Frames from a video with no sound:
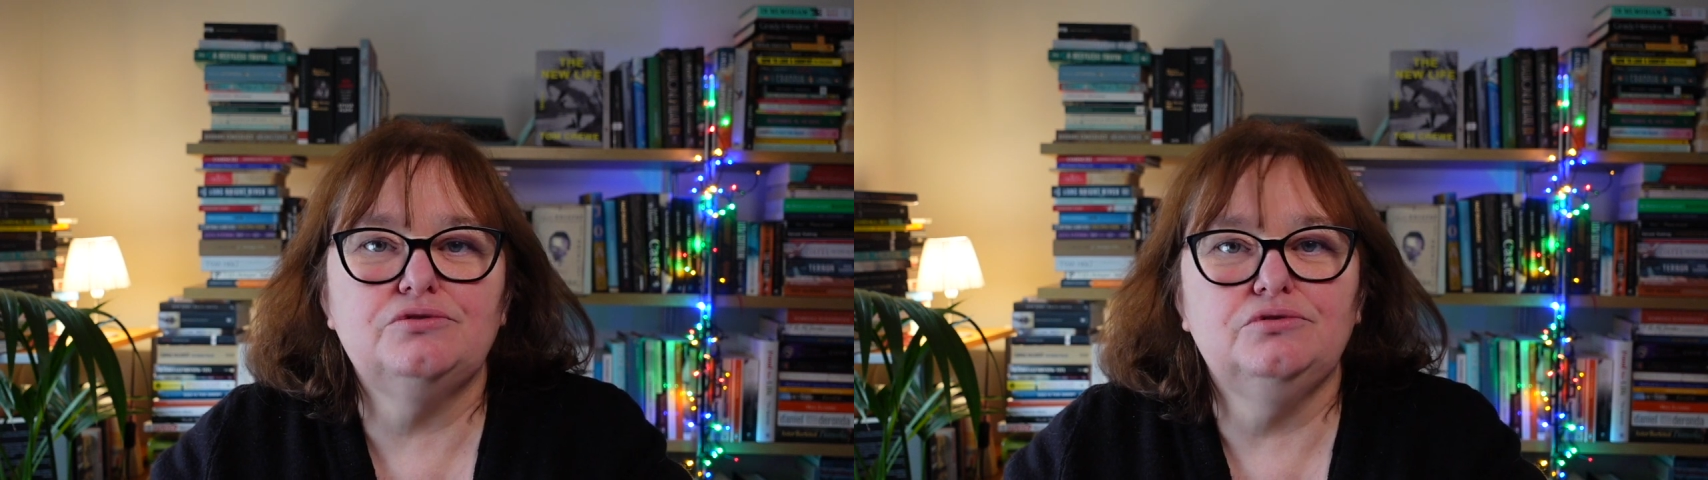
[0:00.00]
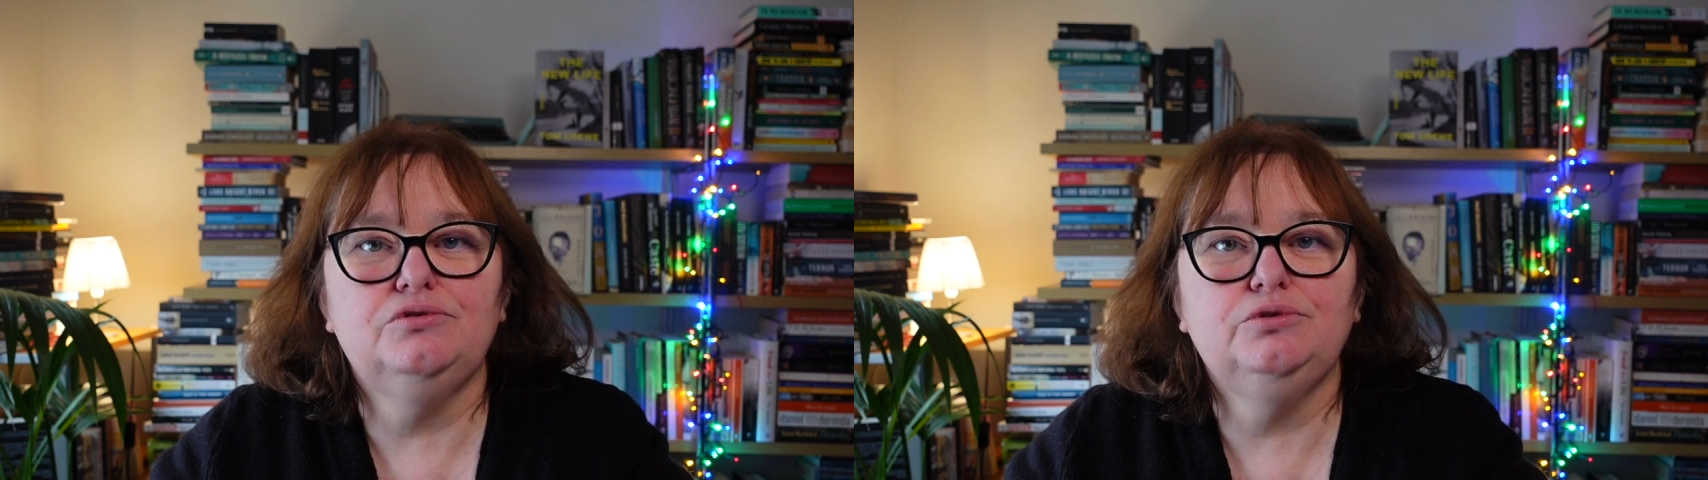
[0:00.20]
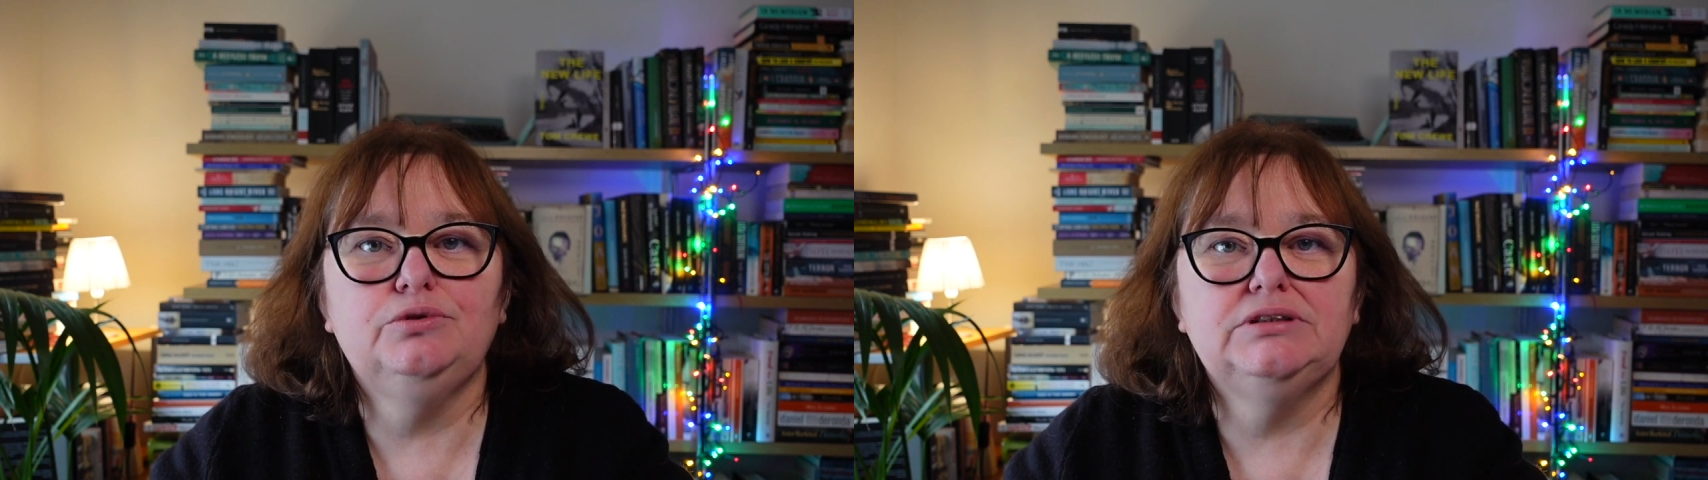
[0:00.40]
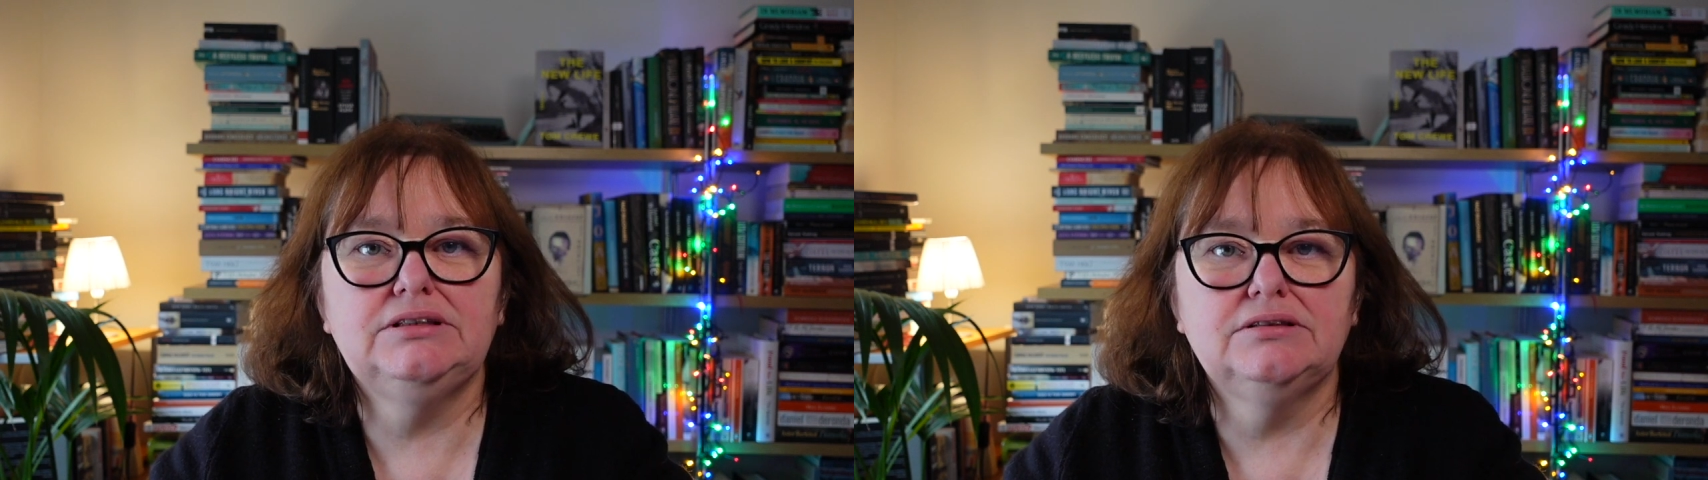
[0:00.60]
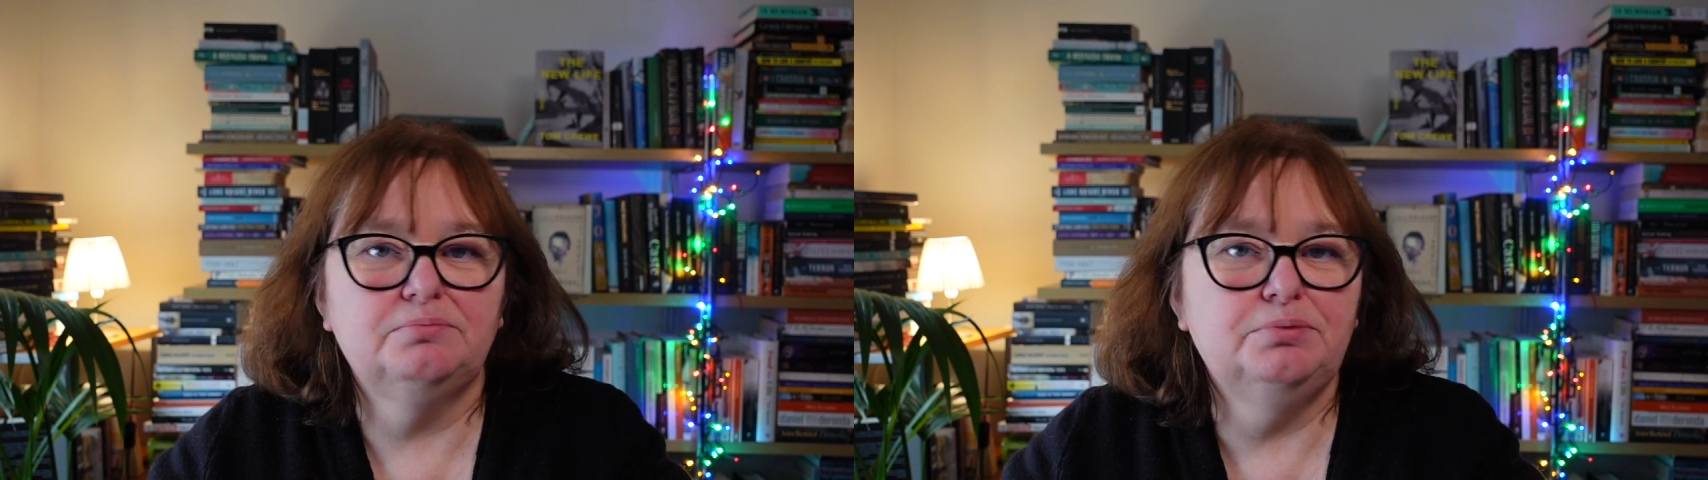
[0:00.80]
to do a
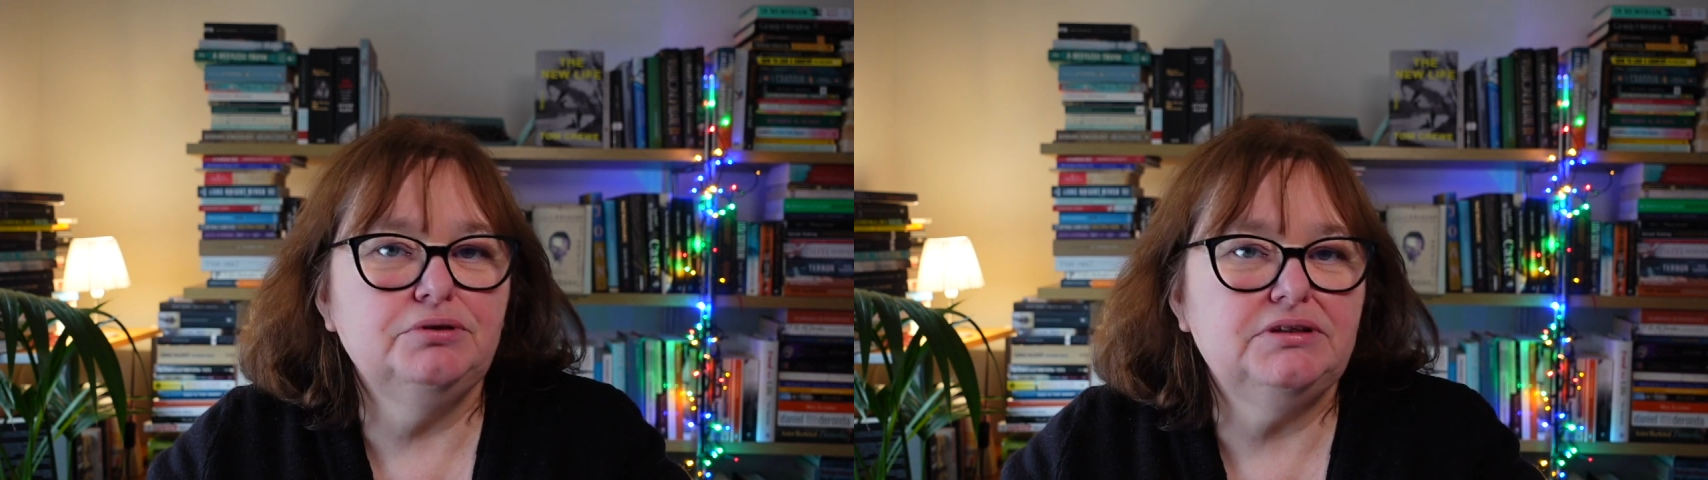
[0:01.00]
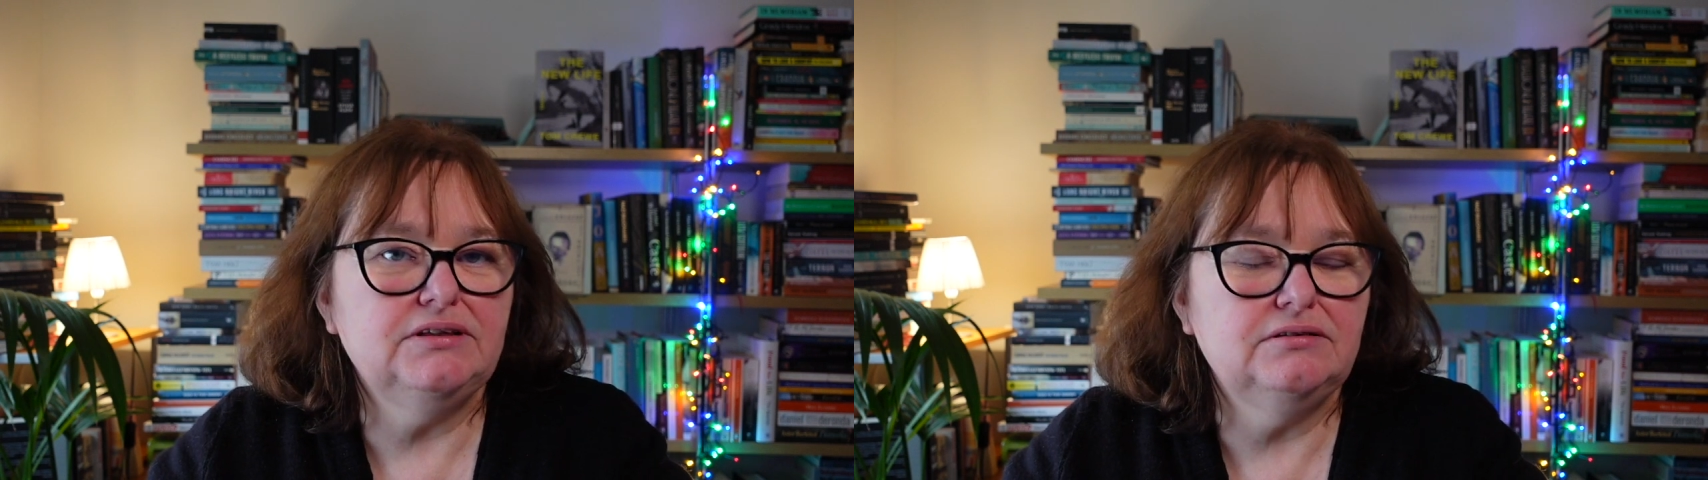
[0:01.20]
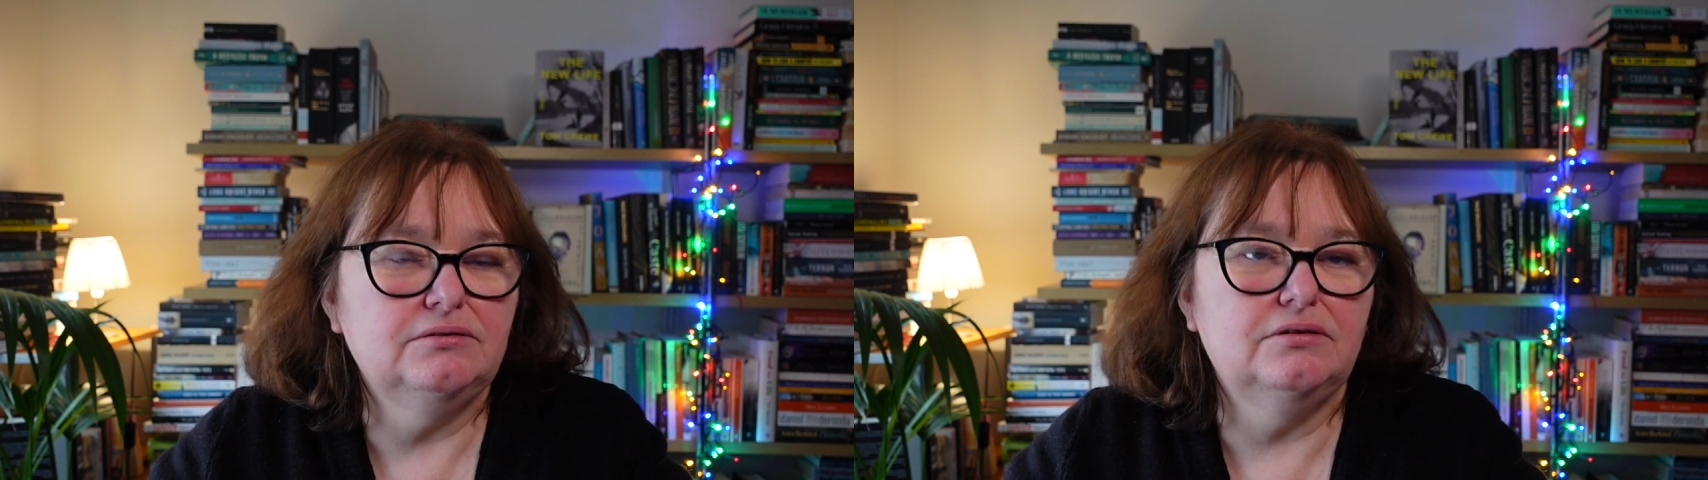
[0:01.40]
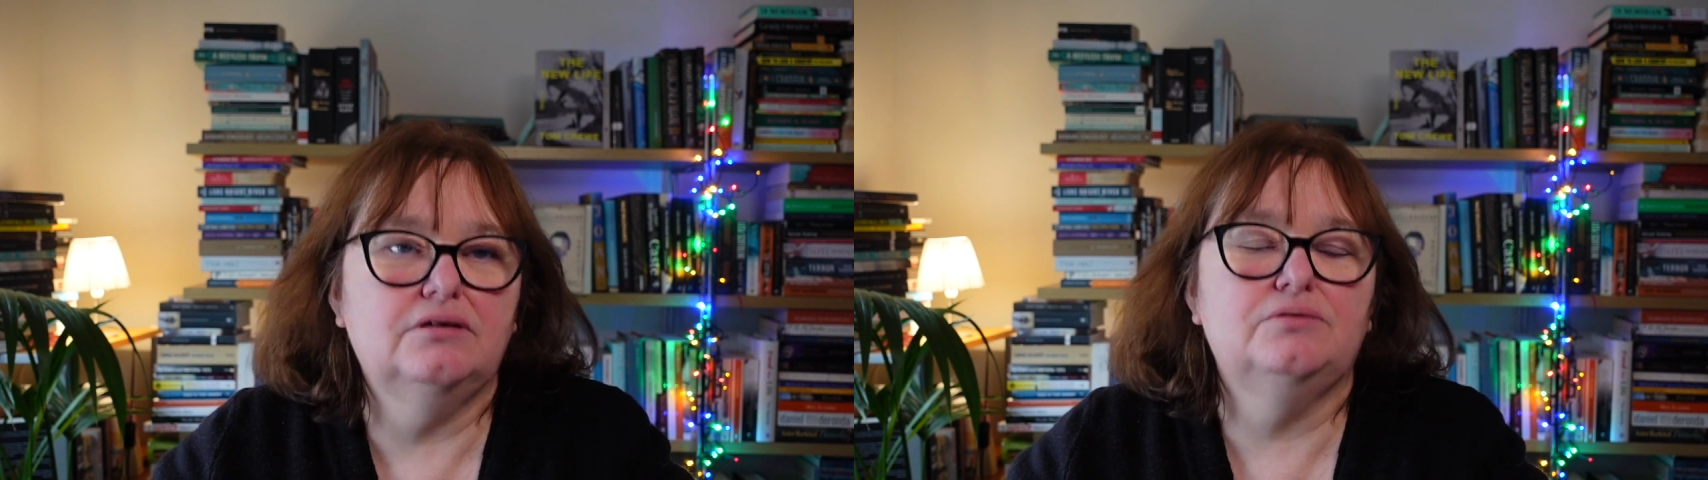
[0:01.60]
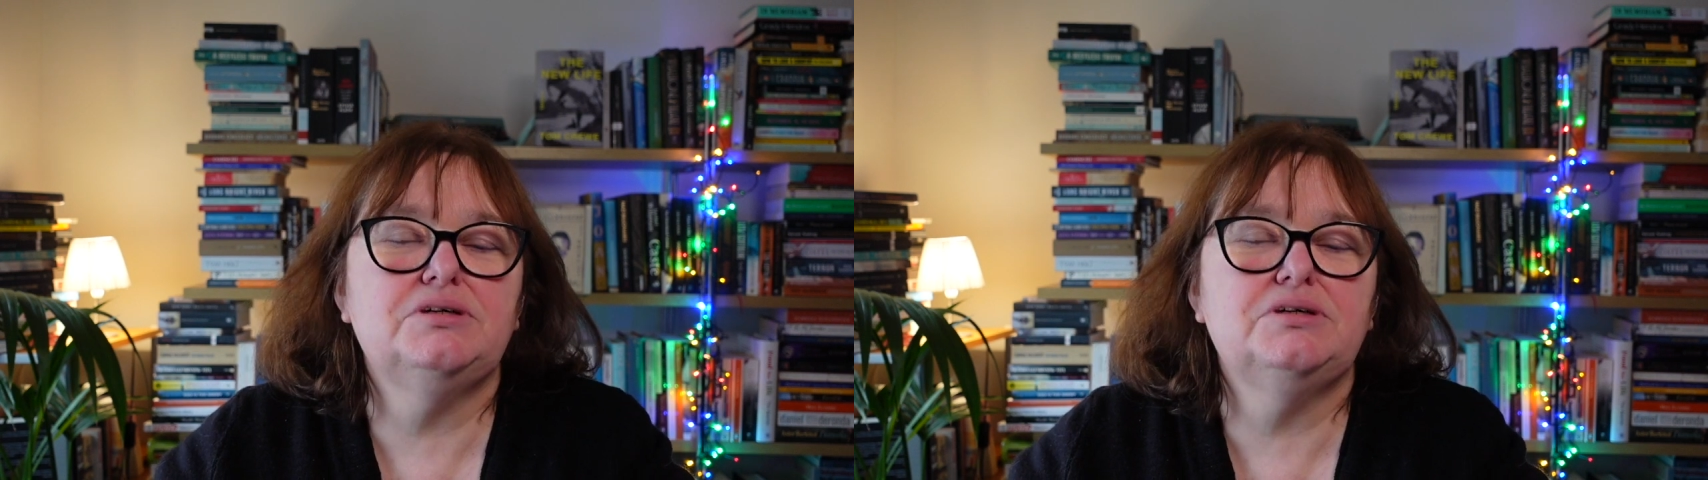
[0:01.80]
little Putin,